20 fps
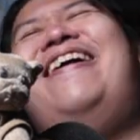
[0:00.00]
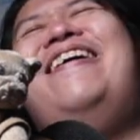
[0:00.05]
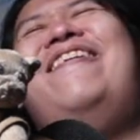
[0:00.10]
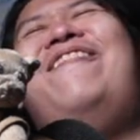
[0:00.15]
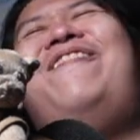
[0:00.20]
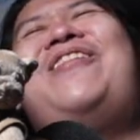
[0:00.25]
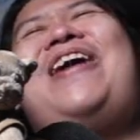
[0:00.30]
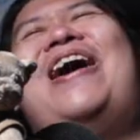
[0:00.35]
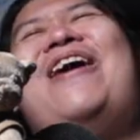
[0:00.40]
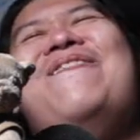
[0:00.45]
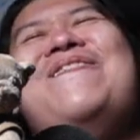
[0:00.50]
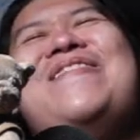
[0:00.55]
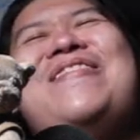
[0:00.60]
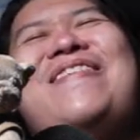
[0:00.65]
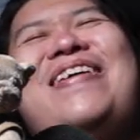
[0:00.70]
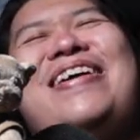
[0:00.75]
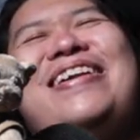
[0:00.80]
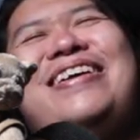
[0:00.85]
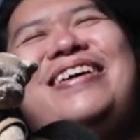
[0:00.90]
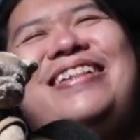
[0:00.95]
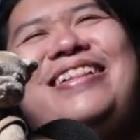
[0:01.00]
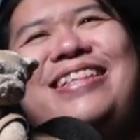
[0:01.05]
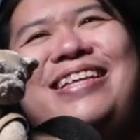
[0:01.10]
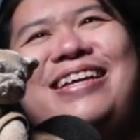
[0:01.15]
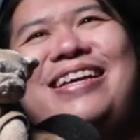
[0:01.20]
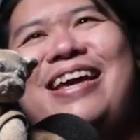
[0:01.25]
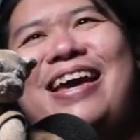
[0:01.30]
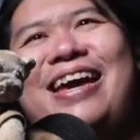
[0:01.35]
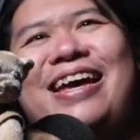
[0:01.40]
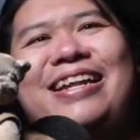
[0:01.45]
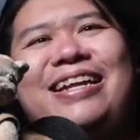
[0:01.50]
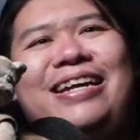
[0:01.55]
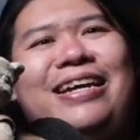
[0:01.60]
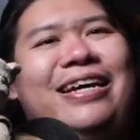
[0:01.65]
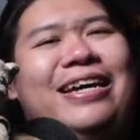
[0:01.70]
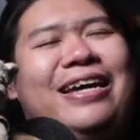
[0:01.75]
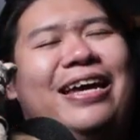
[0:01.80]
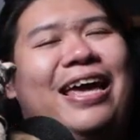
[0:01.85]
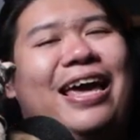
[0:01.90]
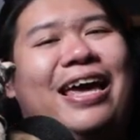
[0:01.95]
of Kamen Rider D.N
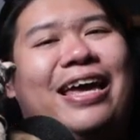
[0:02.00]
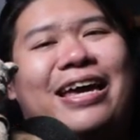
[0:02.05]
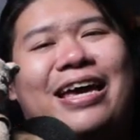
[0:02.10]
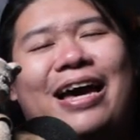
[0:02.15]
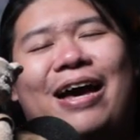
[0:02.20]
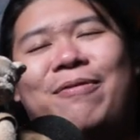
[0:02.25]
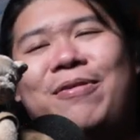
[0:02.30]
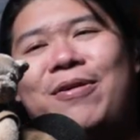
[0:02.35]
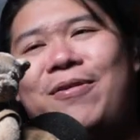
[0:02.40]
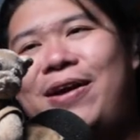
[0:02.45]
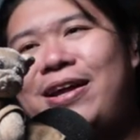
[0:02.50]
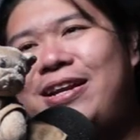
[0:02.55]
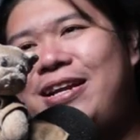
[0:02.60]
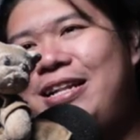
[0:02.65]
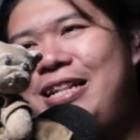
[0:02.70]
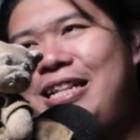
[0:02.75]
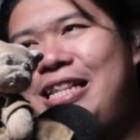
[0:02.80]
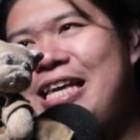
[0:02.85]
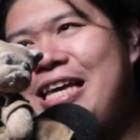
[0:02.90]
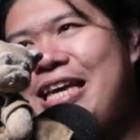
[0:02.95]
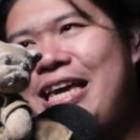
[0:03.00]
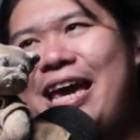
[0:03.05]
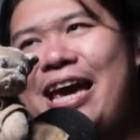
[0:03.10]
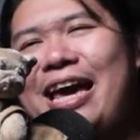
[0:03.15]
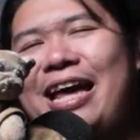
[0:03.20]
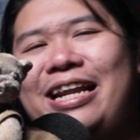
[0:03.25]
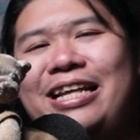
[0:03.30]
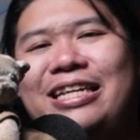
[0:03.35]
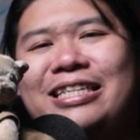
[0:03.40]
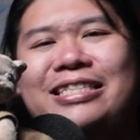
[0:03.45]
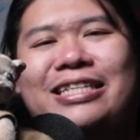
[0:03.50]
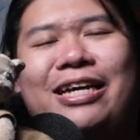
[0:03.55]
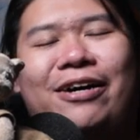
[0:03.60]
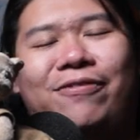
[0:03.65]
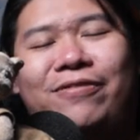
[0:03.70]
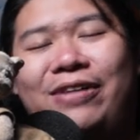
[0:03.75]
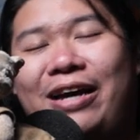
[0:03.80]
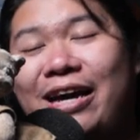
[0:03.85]
and Kamen Rider Decade itself.